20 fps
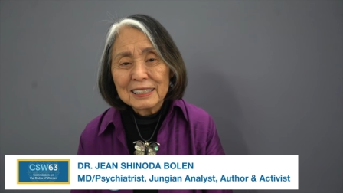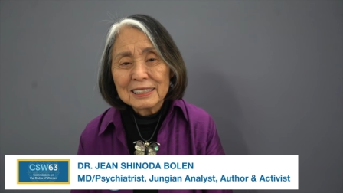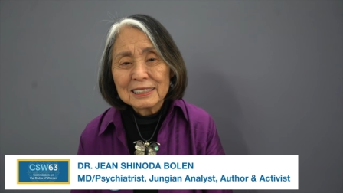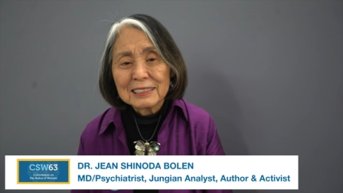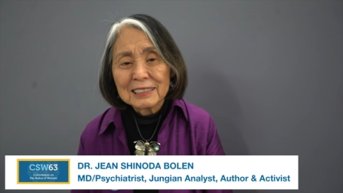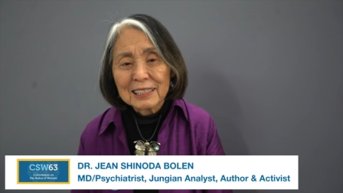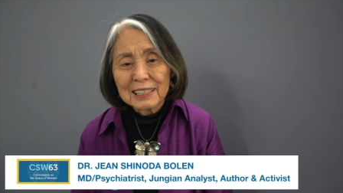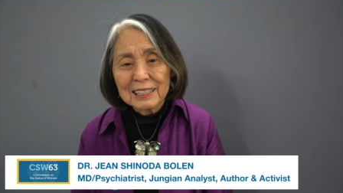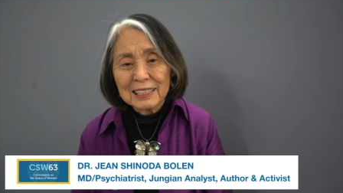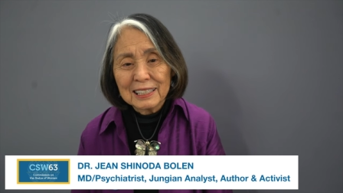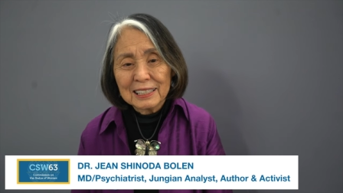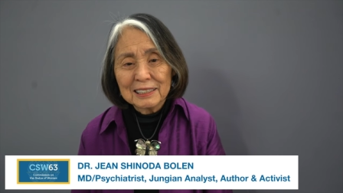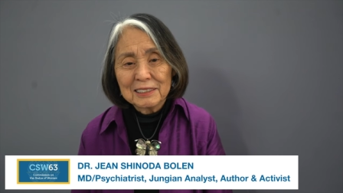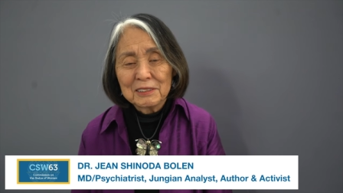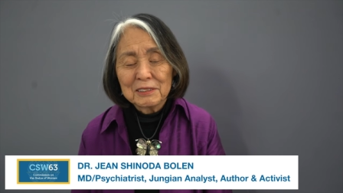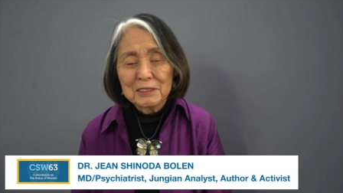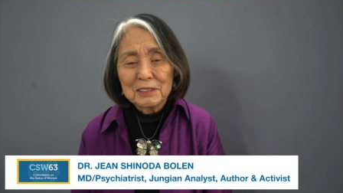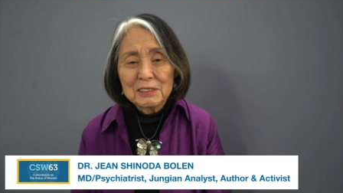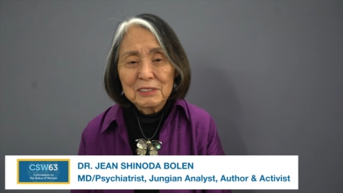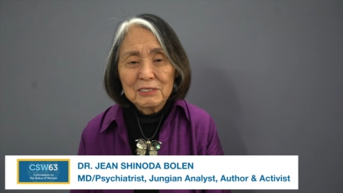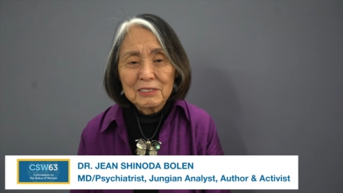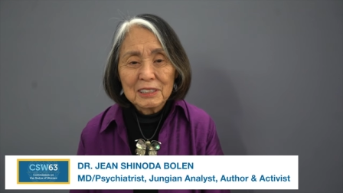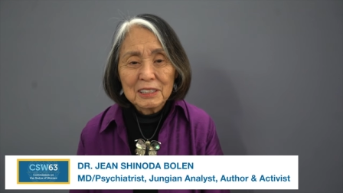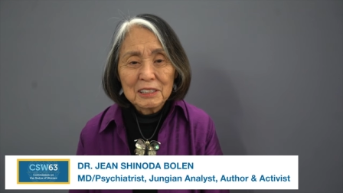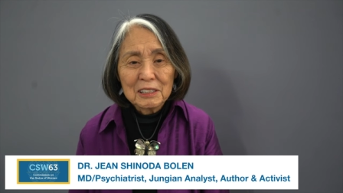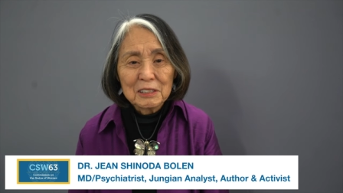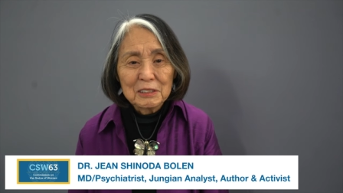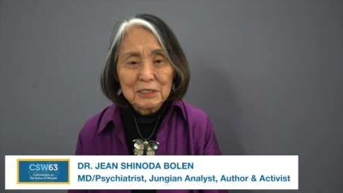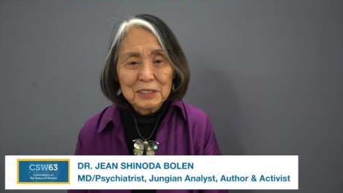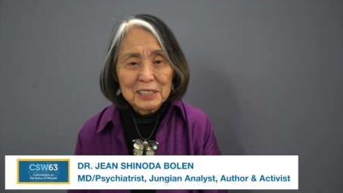a psychiatrist and
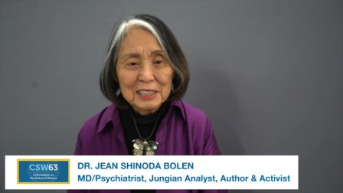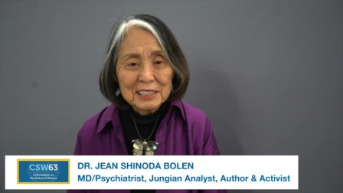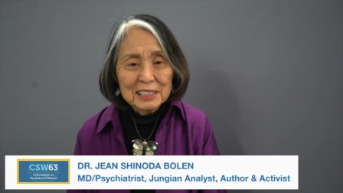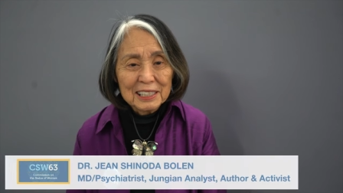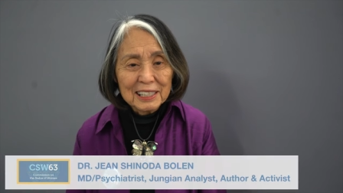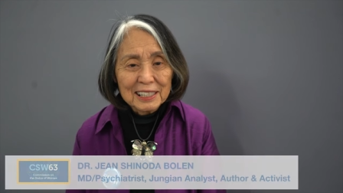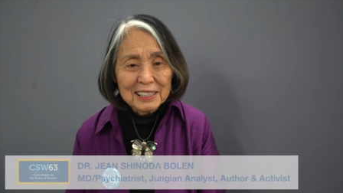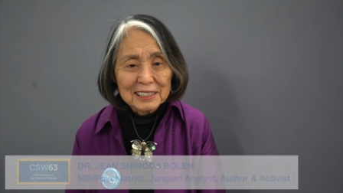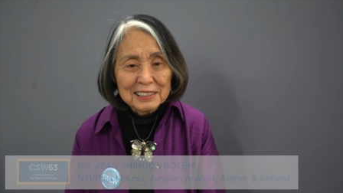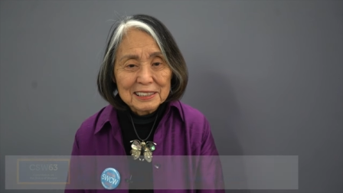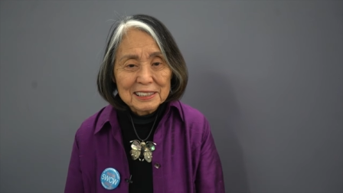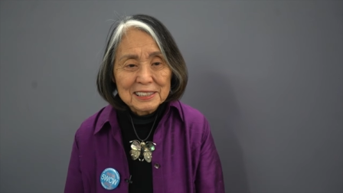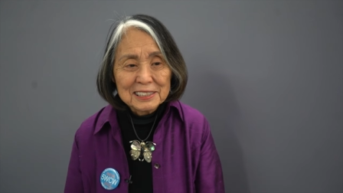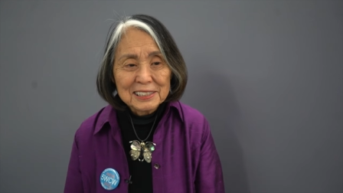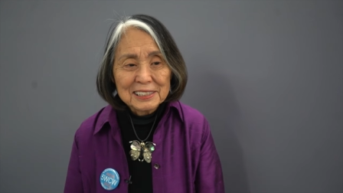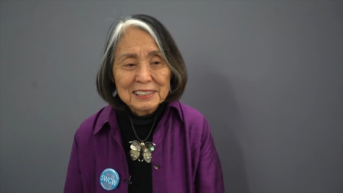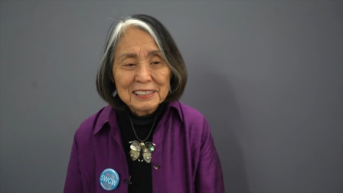a Jungian analyst.